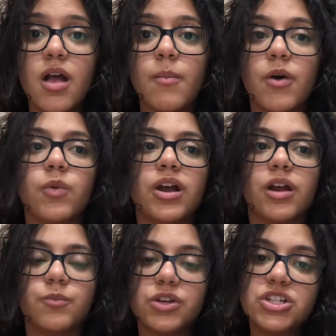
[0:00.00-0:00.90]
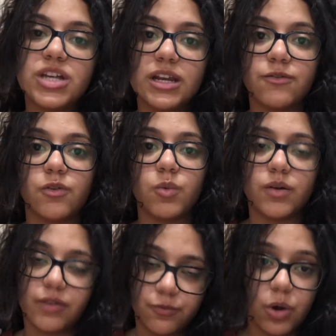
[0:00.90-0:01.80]
but we are appreciative of
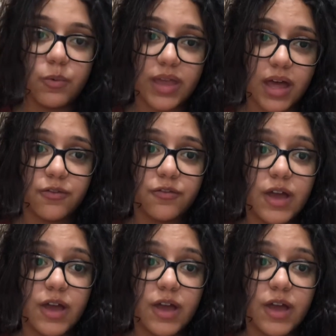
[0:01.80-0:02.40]
what we have.